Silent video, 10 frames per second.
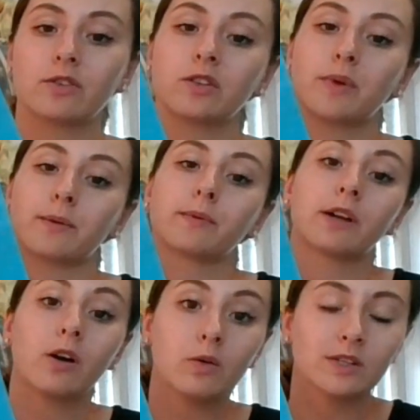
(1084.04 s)
you'd probably be like,
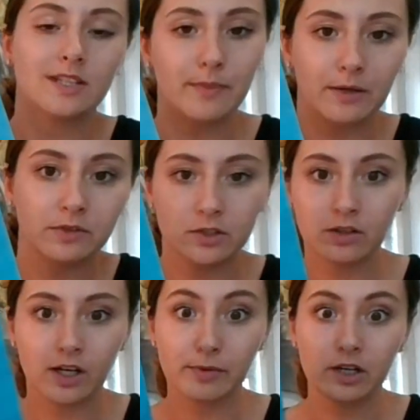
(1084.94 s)
oh, what's that penguin doing
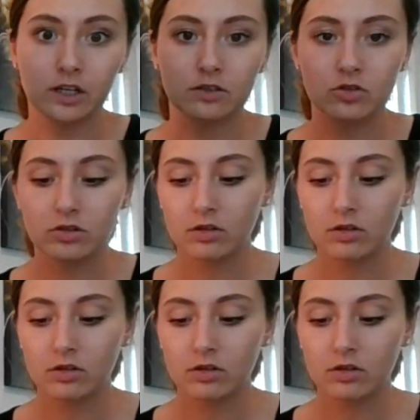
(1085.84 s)
on a branch?